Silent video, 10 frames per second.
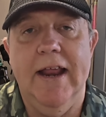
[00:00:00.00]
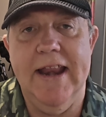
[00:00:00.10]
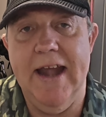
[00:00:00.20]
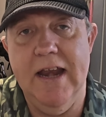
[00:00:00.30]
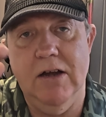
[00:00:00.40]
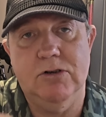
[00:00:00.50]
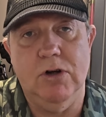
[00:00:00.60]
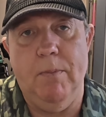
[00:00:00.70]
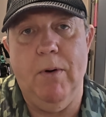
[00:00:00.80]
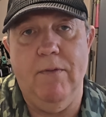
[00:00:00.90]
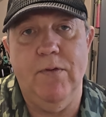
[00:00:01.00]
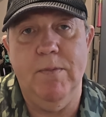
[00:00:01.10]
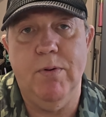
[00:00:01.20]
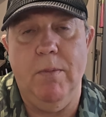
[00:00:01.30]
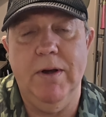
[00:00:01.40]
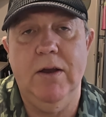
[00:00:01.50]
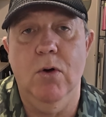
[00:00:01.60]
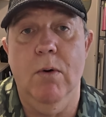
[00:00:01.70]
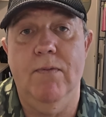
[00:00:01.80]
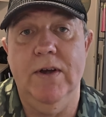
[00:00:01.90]
And then it'll drop off and probably
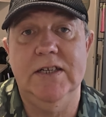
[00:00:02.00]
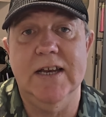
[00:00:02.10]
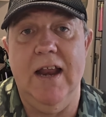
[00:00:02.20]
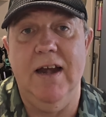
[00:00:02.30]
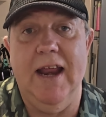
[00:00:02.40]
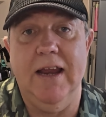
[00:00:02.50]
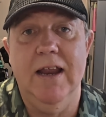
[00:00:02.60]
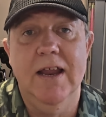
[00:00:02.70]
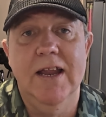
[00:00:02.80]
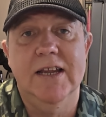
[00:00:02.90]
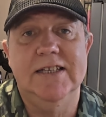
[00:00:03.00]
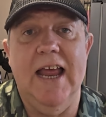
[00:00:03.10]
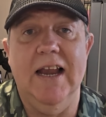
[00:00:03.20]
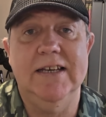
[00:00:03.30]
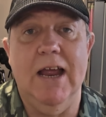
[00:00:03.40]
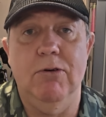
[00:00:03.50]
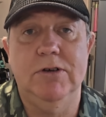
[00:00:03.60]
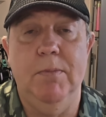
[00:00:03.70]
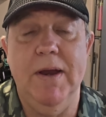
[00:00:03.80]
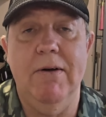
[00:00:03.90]
hopefully start settle
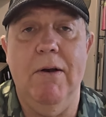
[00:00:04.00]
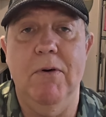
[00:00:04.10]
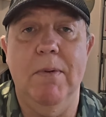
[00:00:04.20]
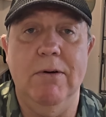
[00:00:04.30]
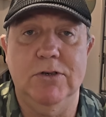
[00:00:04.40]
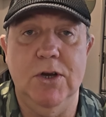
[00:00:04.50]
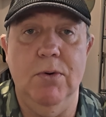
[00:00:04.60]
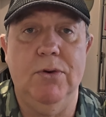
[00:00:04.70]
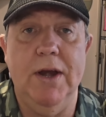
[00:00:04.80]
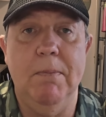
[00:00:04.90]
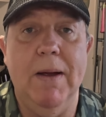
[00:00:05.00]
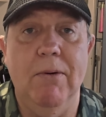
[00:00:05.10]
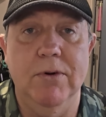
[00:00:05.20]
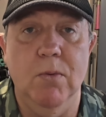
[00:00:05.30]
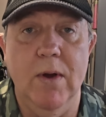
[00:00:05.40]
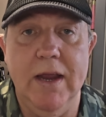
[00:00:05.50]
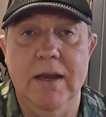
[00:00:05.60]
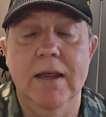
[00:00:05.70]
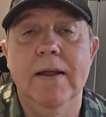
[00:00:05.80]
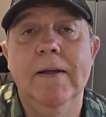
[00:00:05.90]
down to be around about 2 or 3 pound a
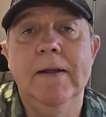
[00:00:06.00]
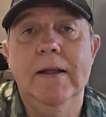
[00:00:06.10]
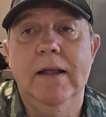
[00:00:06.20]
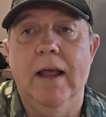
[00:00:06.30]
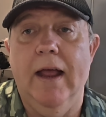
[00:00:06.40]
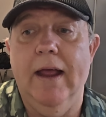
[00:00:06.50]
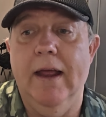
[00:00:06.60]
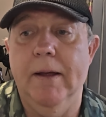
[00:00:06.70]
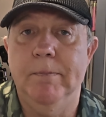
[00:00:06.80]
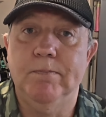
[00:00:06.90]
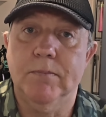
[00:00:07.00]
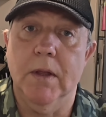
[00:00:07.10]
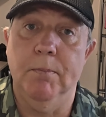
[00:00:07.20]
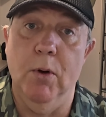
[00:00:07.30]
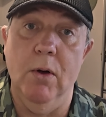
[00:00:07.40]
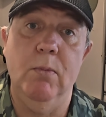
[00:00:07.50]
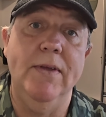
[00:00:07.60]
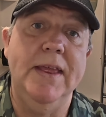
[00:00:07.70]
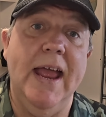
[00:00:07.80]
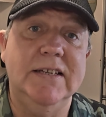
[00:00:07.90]
week. But
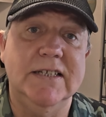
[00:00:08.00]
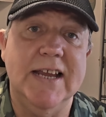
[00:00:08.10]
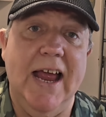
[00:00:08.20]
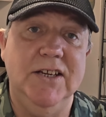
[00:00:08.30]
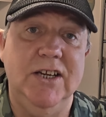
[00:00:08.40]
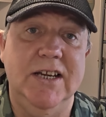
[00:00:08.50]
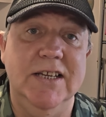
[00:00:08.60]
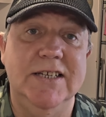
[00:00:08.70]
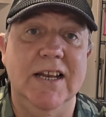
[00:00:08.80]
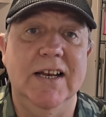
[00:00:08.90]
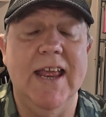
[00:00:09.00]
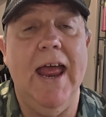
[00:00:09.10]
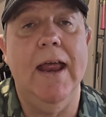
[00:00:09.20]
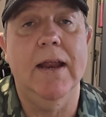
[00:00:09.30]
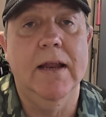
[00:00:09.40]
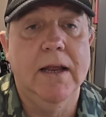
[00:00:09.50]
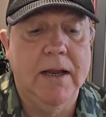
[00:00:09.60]
with the exercise, you can still get